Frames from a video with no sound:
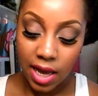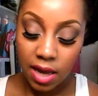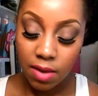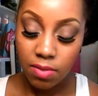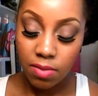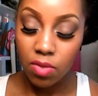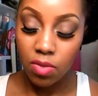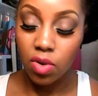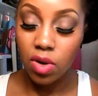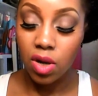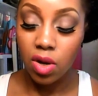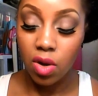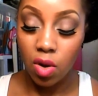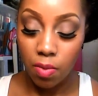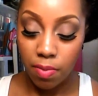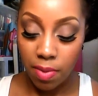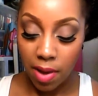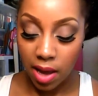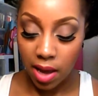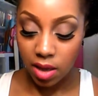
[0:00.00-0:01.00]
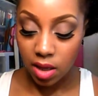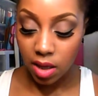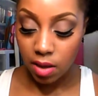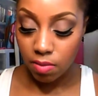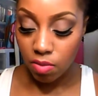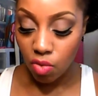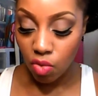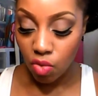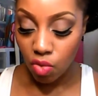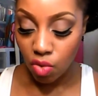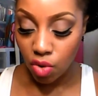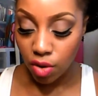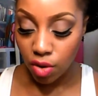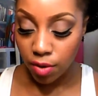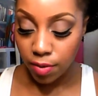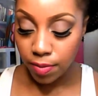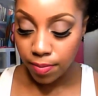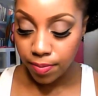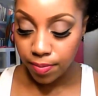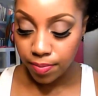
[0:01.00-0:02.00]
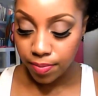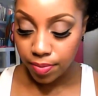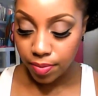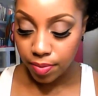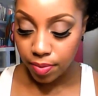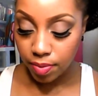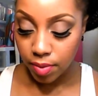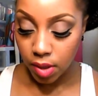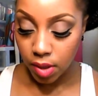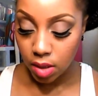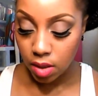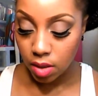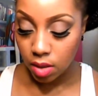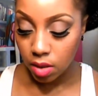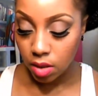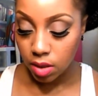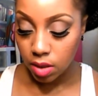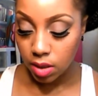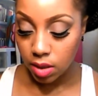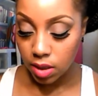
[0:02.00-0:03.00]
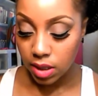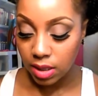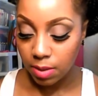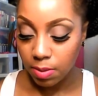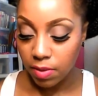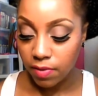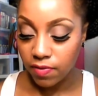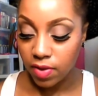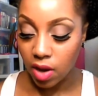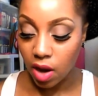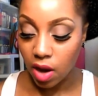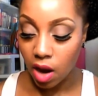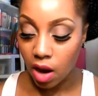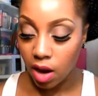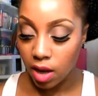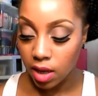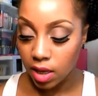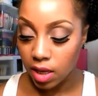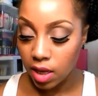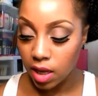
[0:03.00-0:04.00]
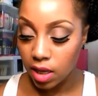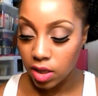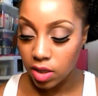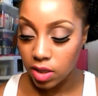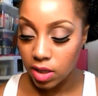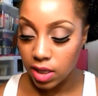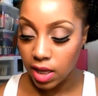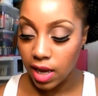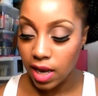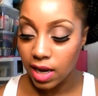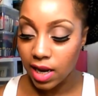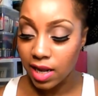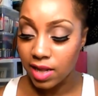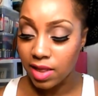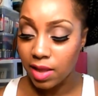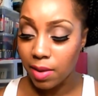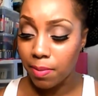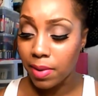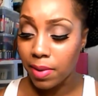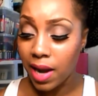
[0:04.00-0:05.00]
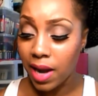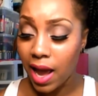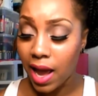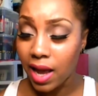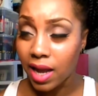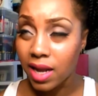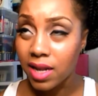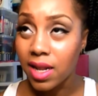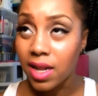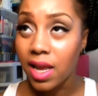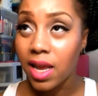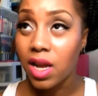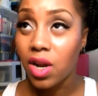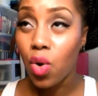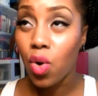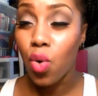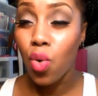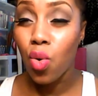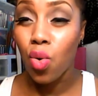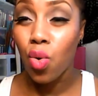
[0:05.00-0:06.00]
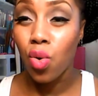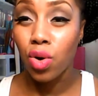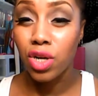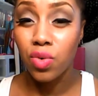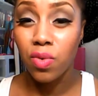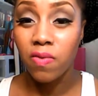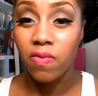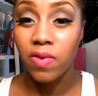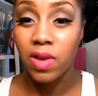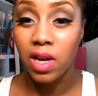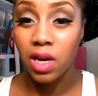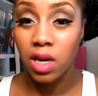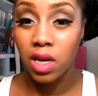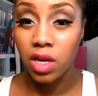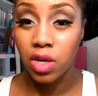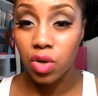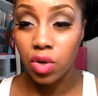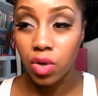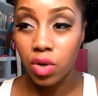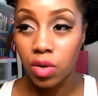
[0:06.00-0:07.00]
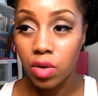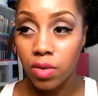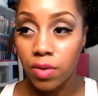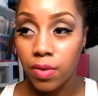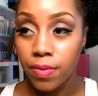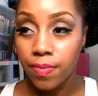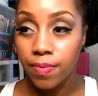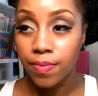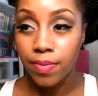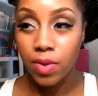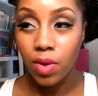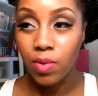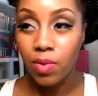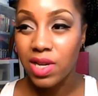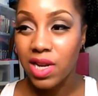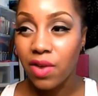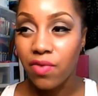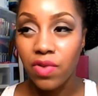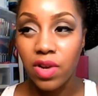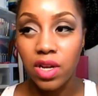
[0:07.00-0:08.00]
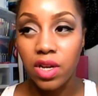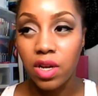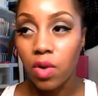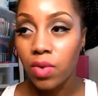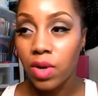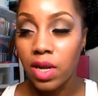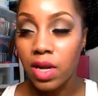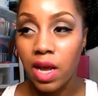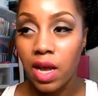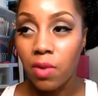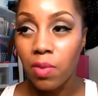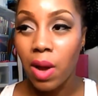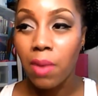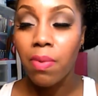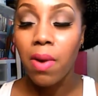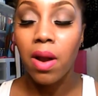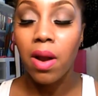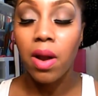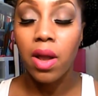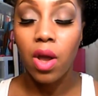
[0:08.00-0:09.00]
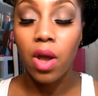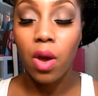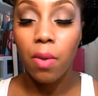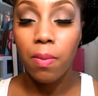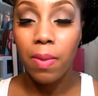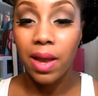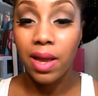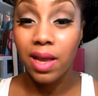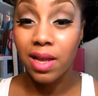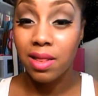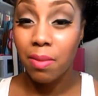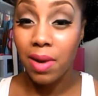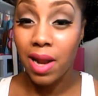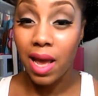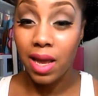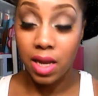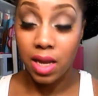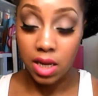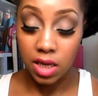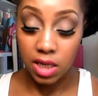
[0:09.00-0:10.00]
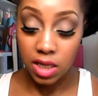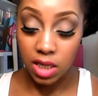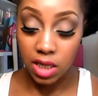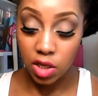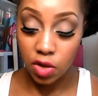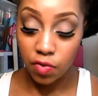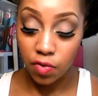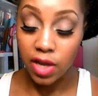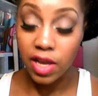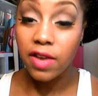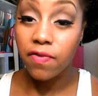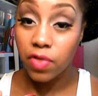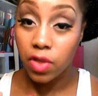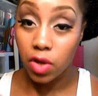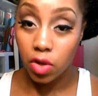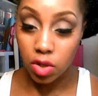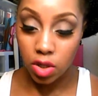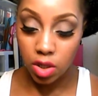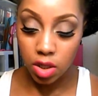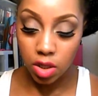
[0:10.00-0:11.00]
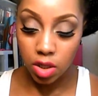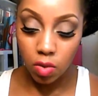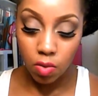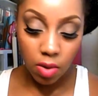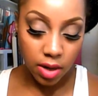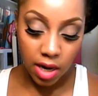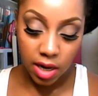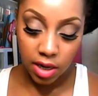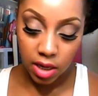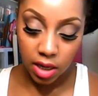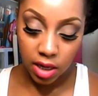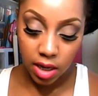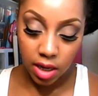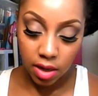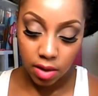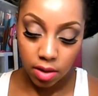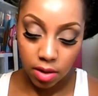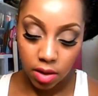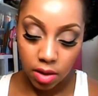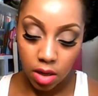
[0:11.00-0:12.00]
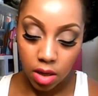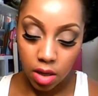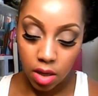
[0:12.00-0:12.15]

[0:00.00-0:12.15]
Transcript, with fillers: I am going to go back and get more. Some of the odd colors, they had like the black, they had an orange with glitter, which I really don't need that one. I'll probably go back and get the black and the silver if they're still $1.99.